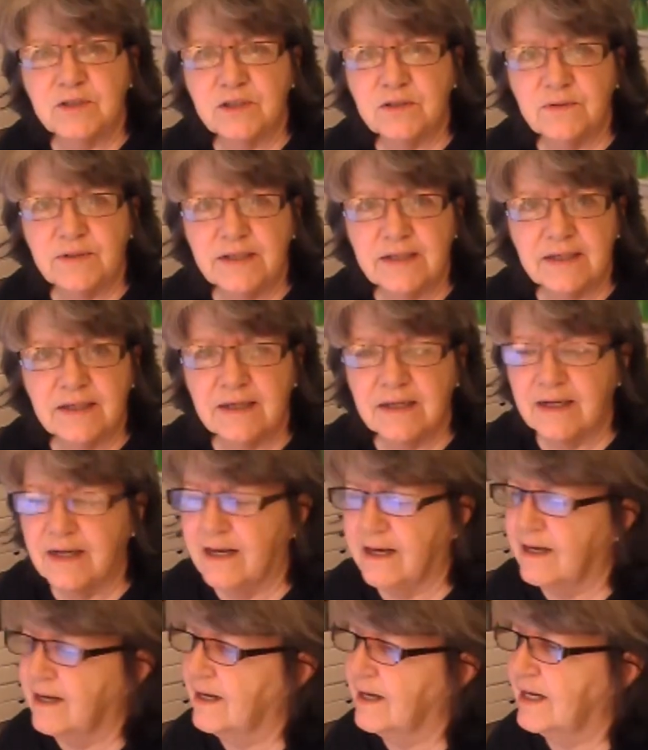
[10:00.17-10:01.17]
doing
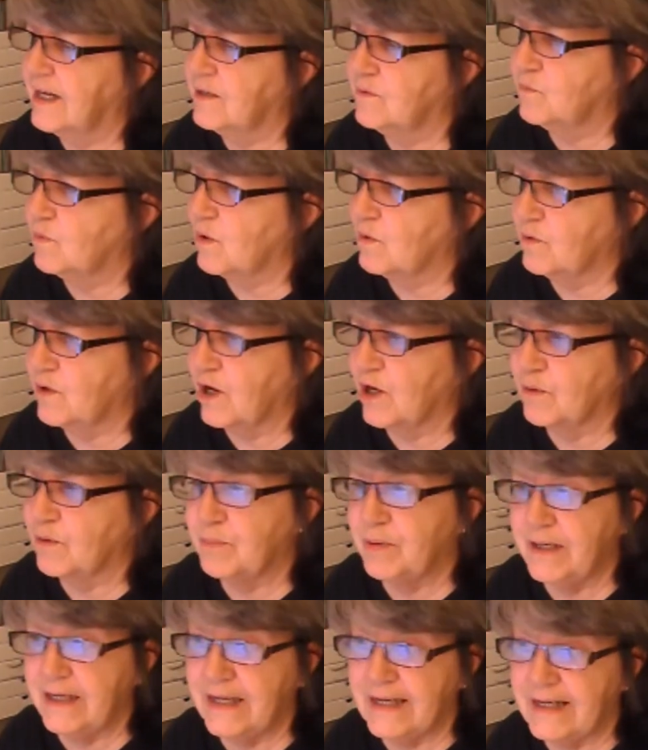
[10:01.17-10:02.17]
and what our
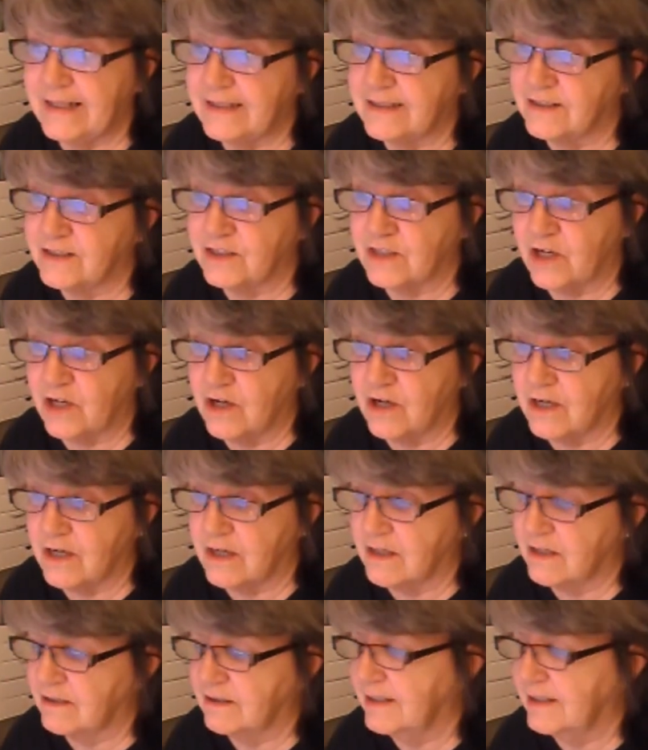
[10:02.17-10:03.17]
plans are.